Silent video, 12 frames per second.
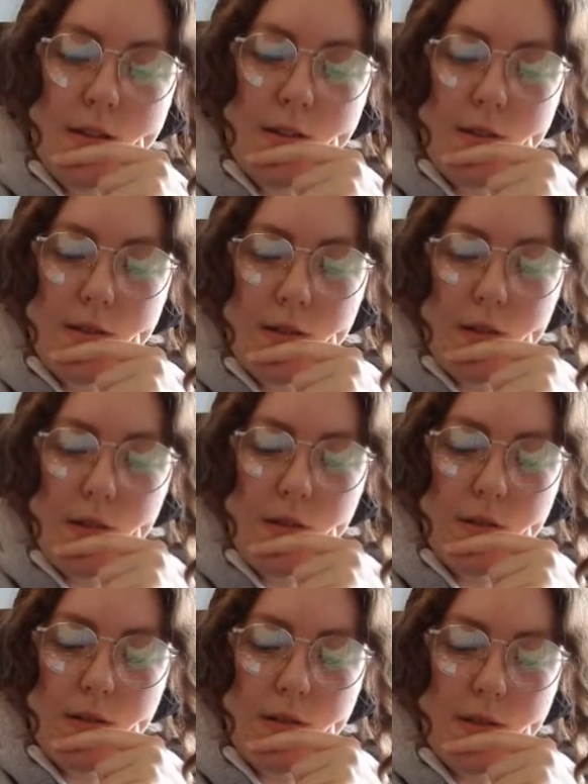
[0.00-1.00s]
So
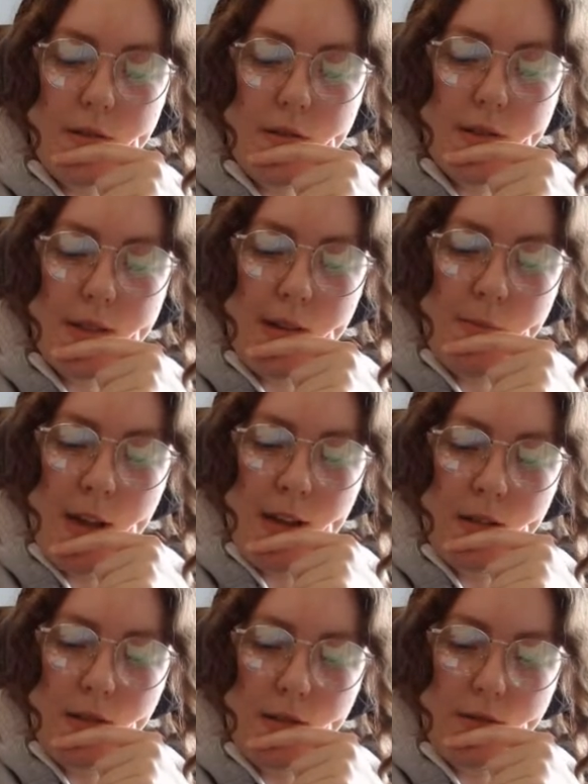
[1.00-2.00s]
it's still same
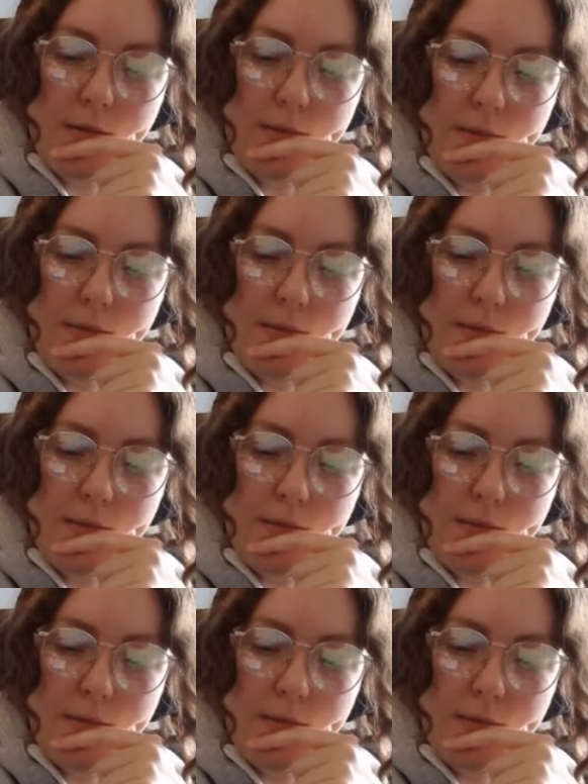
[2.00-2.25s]
angle.